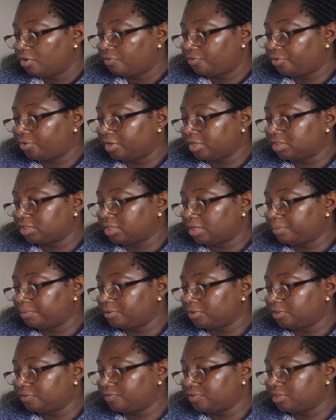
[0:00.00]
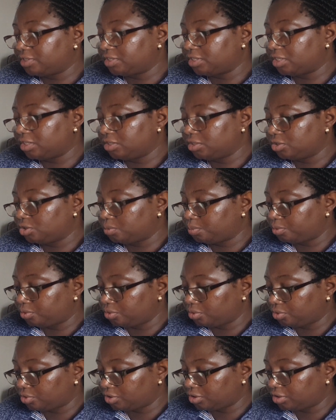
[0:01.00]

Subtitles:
For example, if the skin is bruised,